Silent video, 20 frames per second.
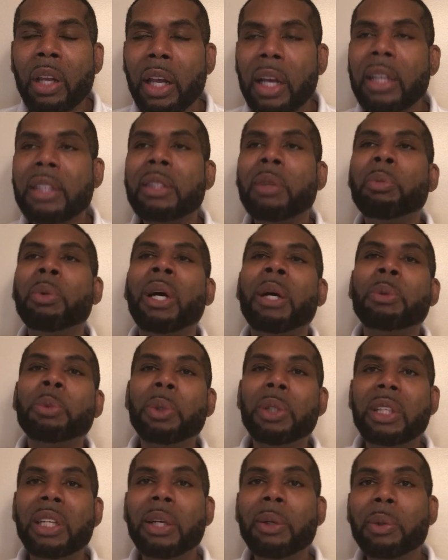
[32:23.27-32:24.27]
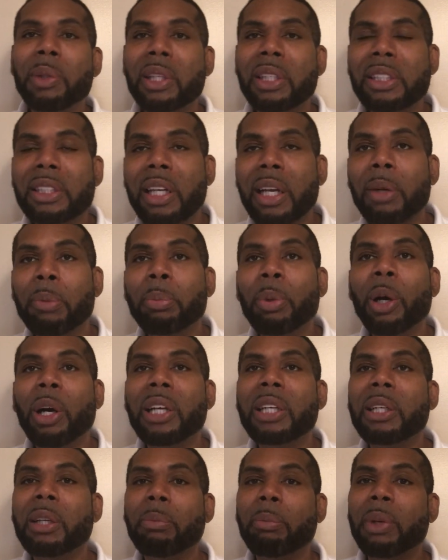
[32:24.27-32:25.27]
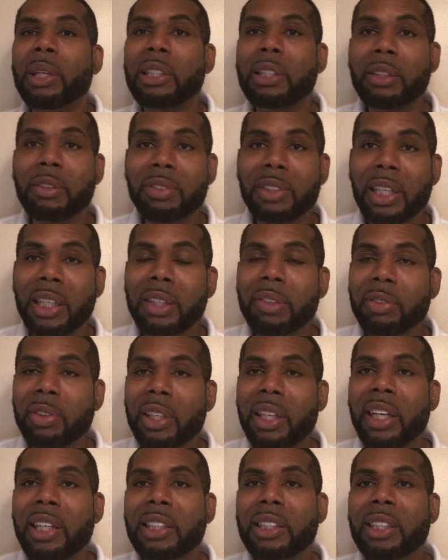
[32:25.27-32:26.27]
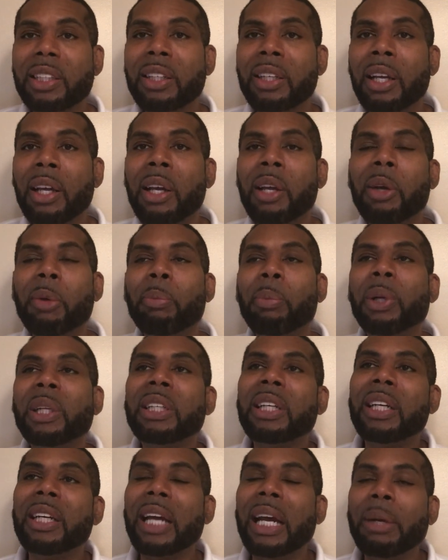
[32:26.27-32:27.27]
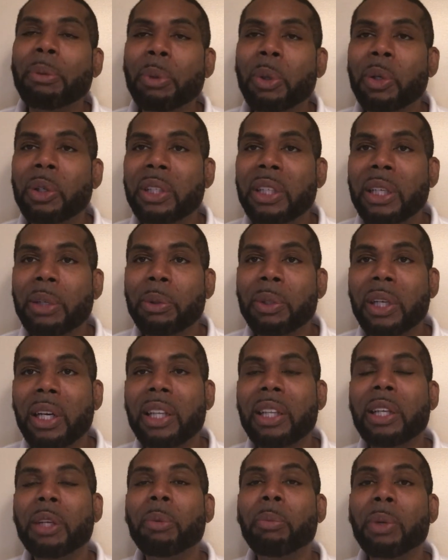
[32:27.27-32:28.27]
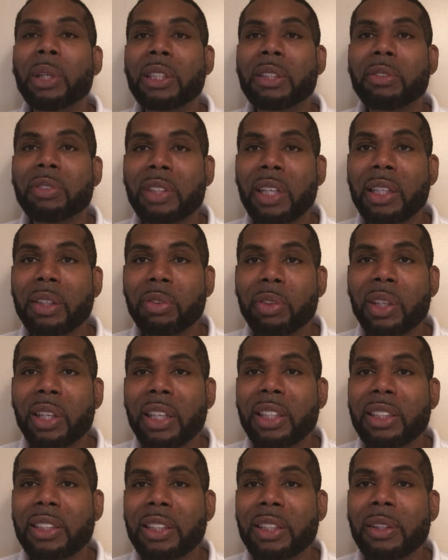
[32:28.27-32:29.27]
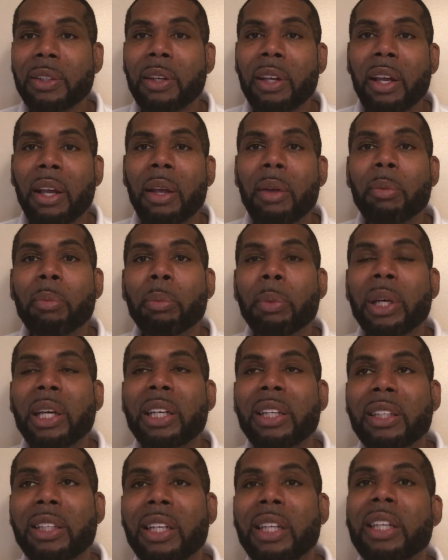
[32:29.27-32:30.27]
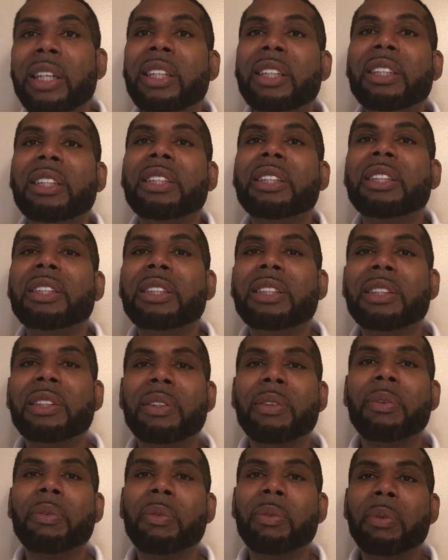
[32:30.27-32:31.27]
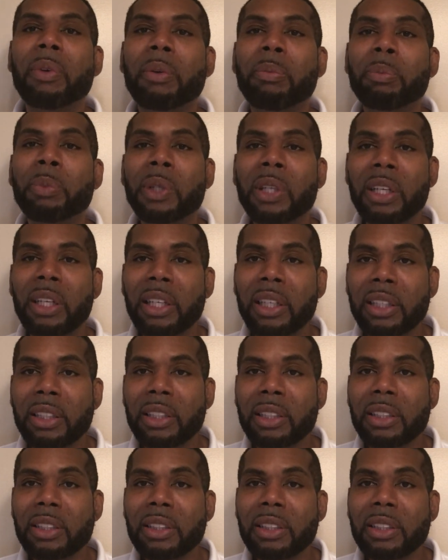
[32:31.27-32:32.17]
And sometimes we deal with the set apart dimension of sanctification. But tonight we're going to deal with the other dimension of sanctification, being cleansed and cleansed.